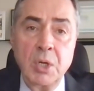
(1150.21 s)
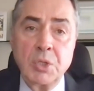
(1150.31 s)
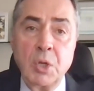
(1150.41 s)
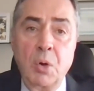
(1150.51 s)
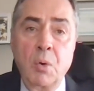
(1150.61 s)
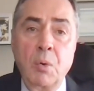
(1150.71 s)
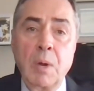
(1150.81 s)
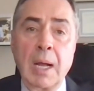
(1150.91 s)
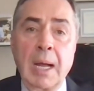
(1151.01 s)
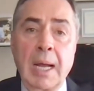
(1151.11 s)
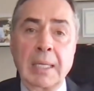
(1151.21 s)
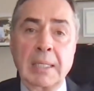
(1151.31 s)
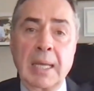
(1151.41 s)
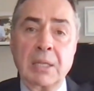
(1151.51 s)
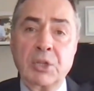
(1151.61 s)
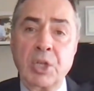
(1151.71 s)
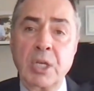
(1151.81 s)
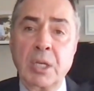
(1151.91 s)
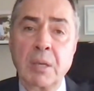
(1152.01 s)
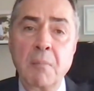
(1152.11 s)
So I think
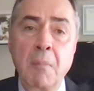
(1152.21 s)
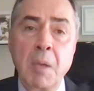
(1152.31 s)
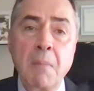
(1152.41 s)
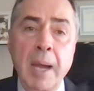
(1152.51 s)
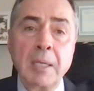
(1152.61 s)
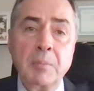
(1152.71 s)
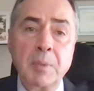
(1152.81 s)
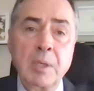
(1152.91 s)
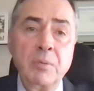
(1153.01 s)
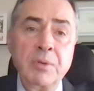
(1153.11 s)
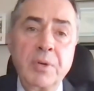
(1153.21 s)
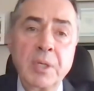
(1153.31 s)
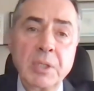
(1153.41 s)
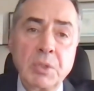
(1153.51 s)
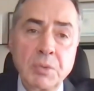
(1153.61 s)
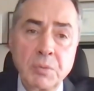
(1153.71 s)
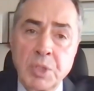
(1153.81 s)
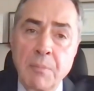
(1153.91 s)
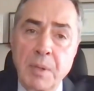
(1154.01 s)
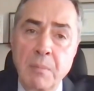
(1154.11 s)
he might be referring to
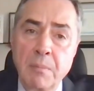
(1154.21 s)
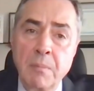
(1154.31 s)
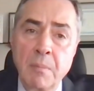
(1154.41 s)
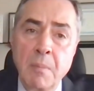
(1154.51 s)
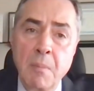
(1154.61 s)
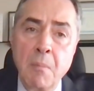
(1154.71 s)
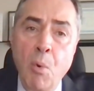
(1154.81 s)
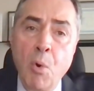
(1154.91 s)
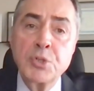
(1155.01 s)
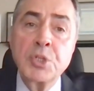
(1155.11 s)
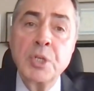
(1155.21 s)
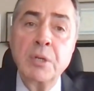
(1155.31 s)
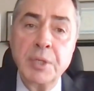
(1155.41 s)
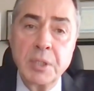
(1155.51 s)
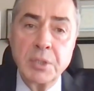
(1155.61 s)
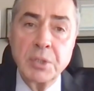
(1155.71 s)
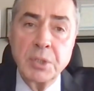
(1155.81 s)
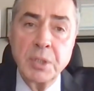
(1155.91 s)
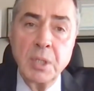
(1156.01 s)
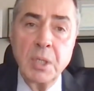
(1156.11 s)
something more
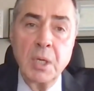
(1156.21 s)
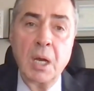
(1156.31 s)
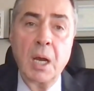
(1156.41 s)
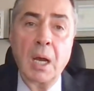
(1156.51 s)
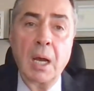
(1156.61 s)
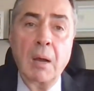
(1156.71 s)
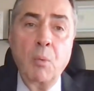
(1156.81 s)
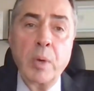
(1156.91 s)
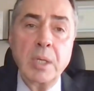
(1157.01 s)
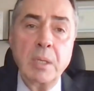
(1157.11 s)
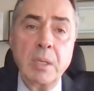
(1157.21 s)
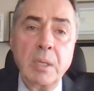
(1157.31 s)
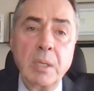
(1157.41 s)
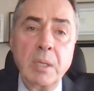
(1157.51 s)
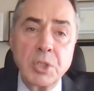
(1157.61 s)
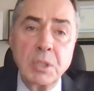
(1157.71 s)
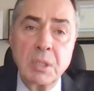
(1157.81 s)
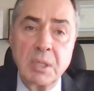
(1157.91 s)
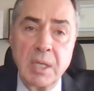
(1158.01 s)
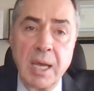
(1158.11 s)
serious when he
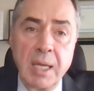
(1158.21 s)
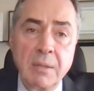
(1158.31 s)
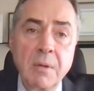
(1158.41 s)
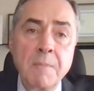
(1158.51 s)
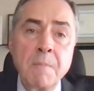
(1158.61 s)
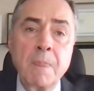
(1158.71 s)
mentioned that,